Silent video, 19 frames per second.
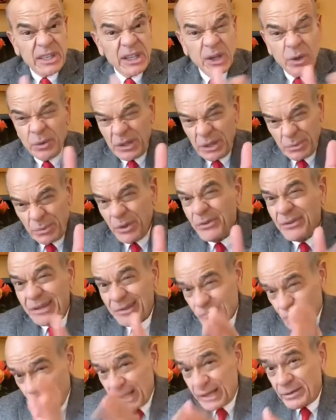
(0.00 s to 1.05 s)
You know, when your
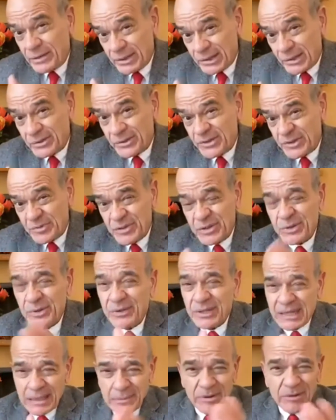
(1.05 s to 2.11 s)
birthday's right on Christmas or the
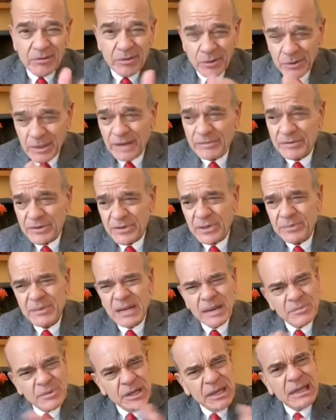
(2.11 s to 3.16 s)
day before or after,
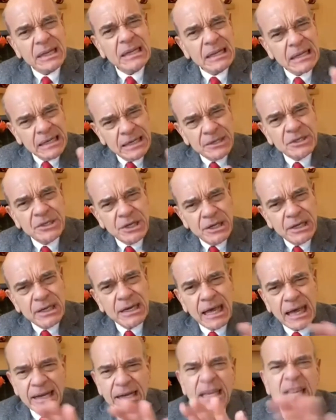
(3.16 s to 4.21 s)
sometimes you get cheated
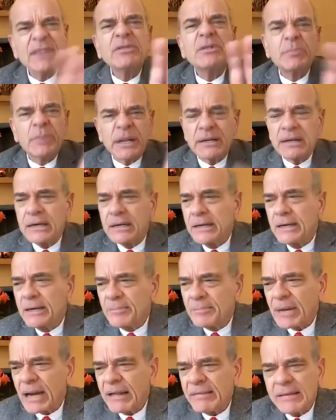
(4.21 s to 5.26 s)
out of gifts, but,
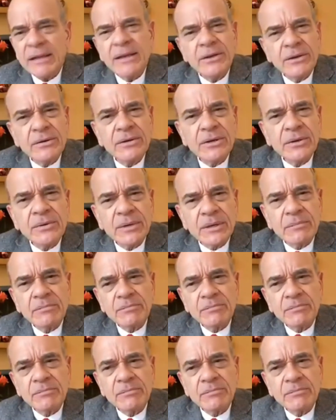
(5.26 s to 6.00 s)
but I think you're, you're in